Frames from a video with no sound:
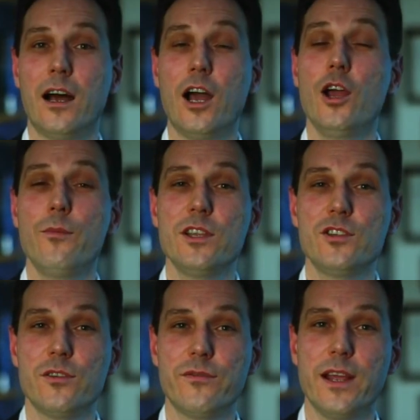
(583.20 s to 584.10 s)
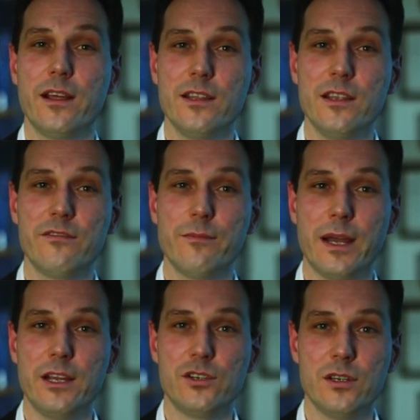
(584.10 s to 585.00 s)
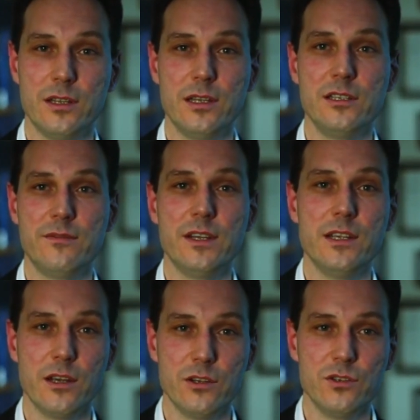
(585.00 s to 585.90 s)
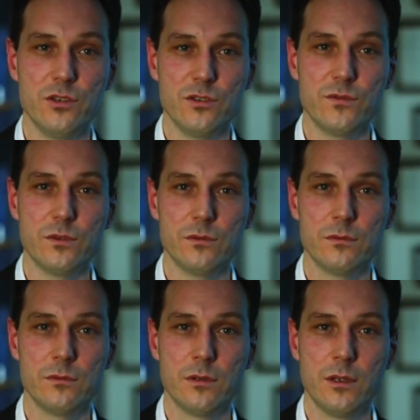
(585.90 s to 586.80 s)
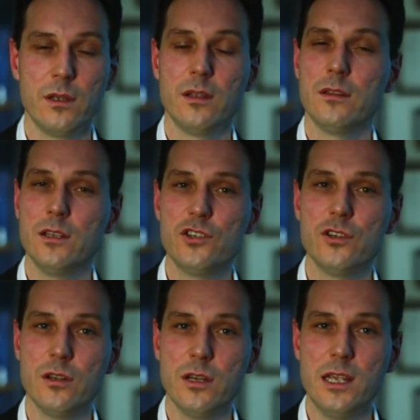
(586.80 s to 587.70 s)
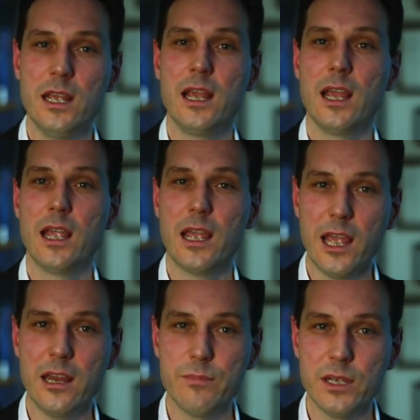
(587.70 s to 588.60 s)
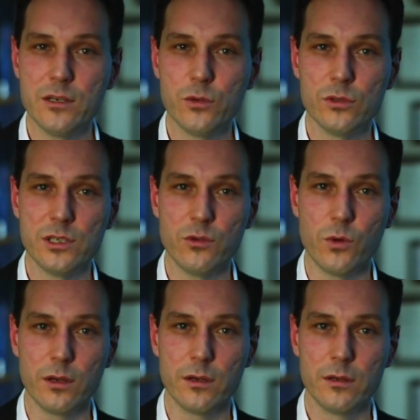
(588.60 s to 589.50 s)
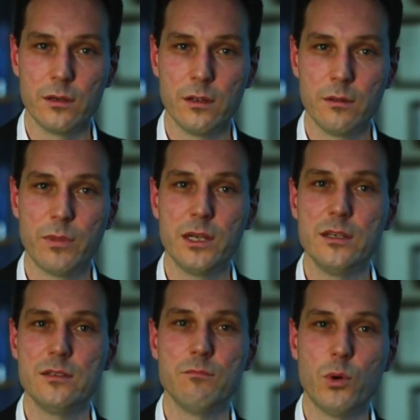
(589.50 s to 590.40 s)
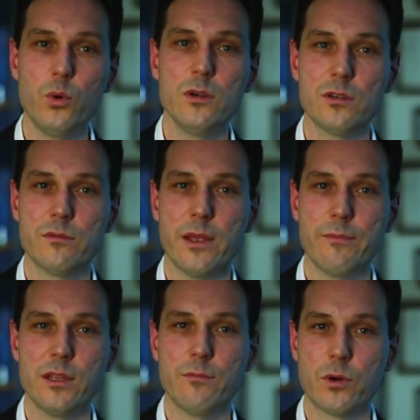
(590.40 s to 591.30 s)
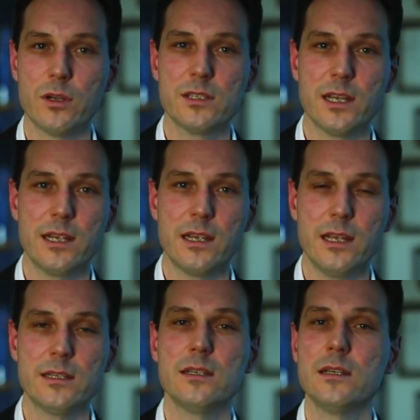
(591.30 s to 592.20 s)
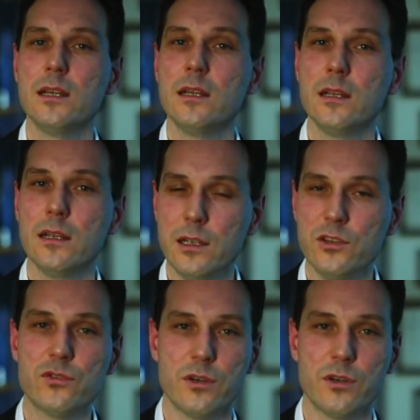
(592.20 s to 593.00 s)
I hope that you have found the information in these videos useful. This journey can be a daunting one, but it is important to remember that prostate cancer is